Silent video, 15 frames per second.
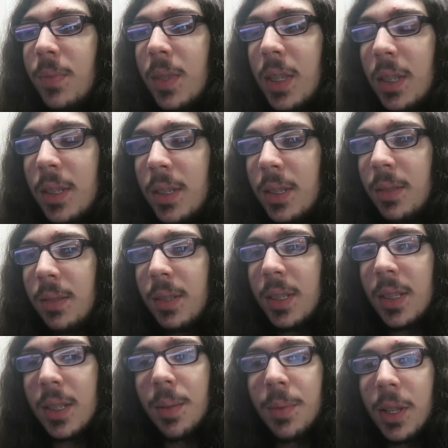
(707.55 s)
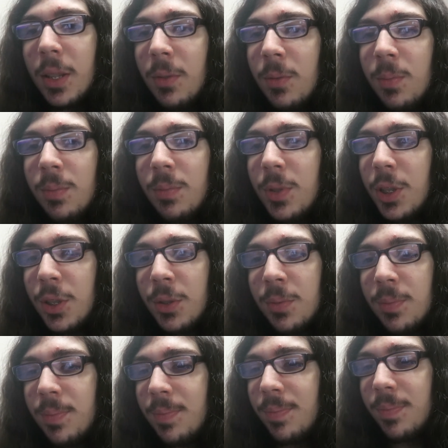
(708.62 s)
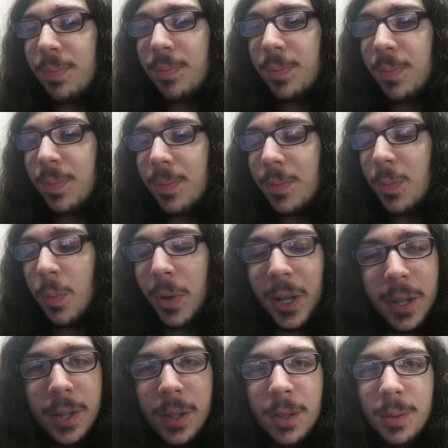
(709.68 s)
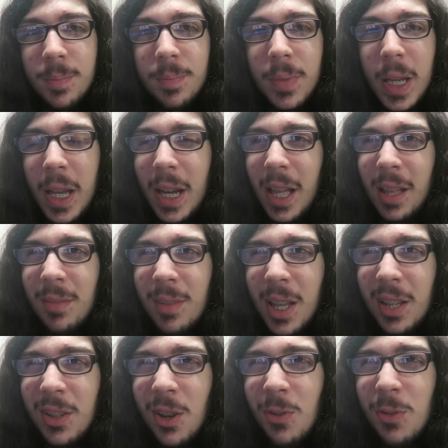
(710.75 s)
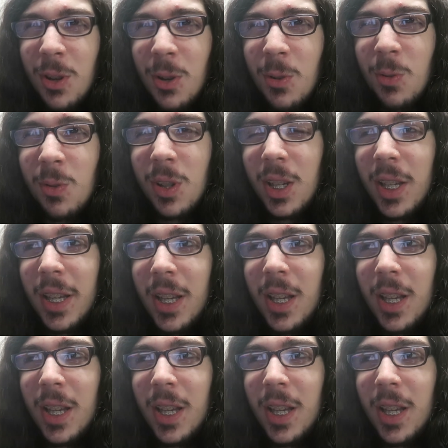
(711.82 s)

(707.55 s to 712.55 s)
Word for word: There's something just weird, and I don't know